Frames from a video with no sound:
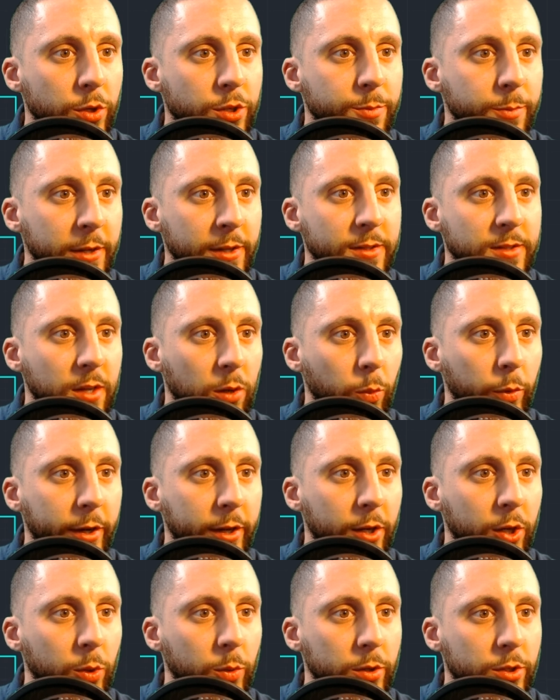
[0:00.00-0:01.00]
means that we
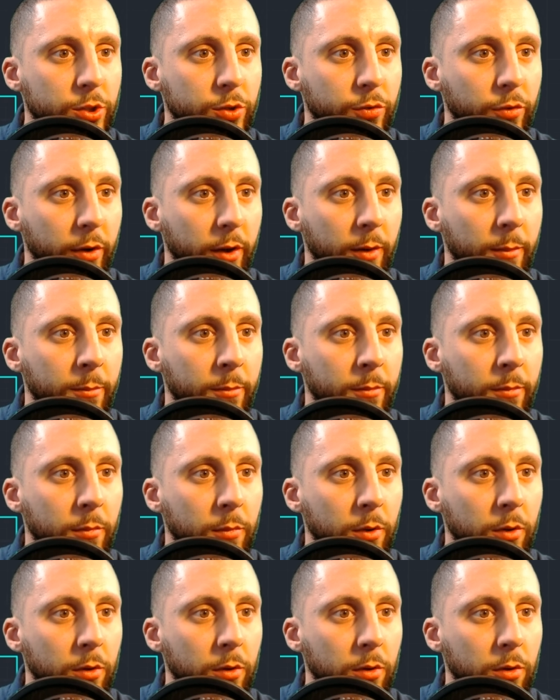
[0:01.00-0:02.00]
can do a trim
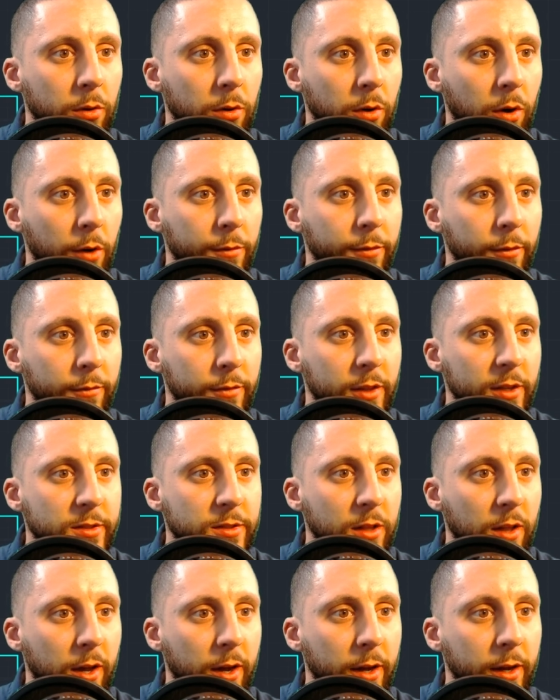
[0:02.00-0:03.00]
off of this
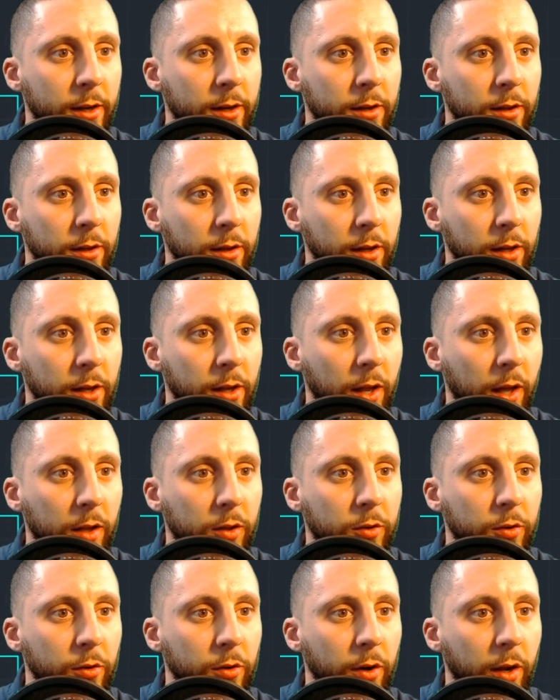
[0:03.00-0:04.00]
line, hit
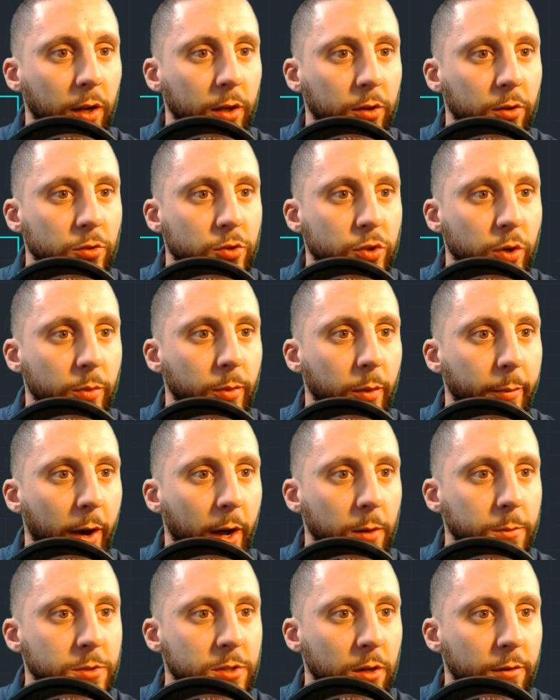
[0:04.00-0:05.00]
enter, and trim the
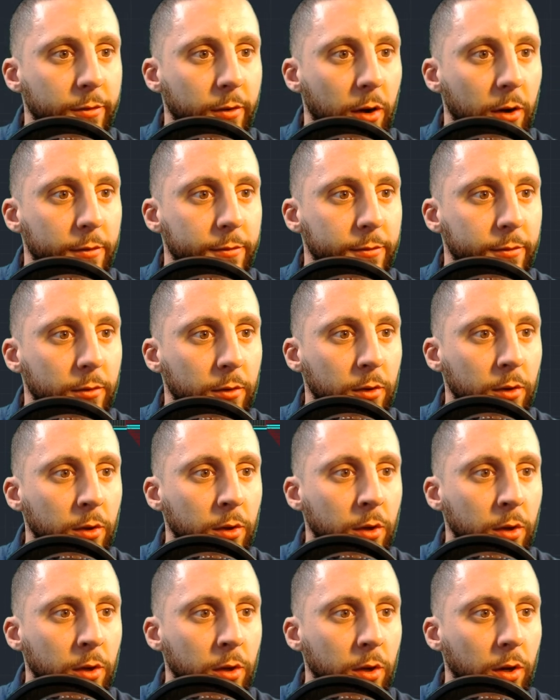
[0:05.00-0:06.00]
bottom stuff off.
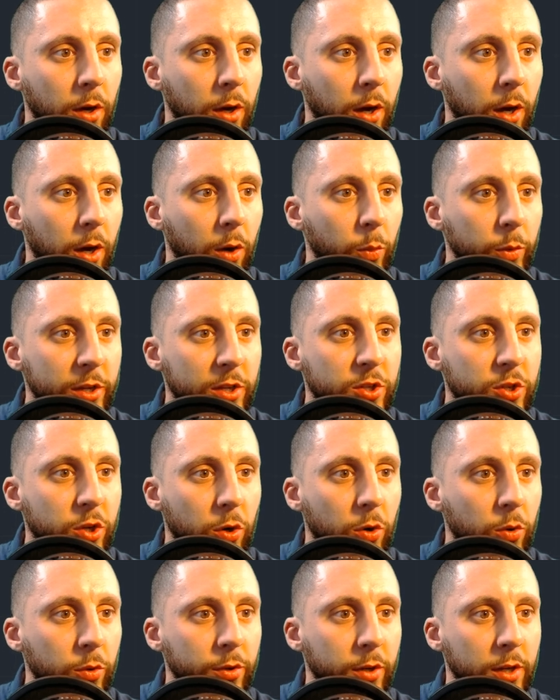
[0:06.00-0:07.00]
Uh, we
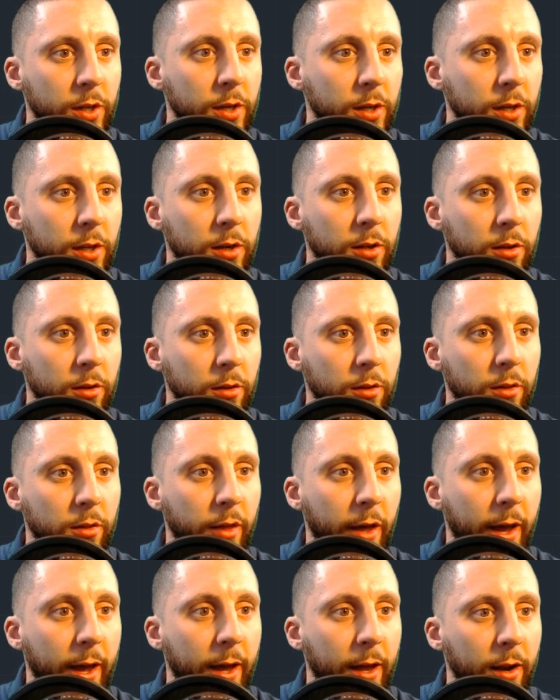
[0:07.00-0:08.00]
don't need
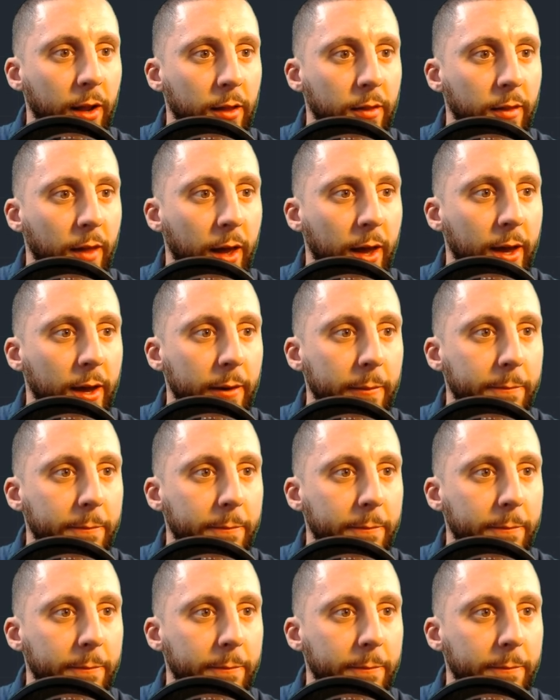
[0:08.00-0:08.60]
that and that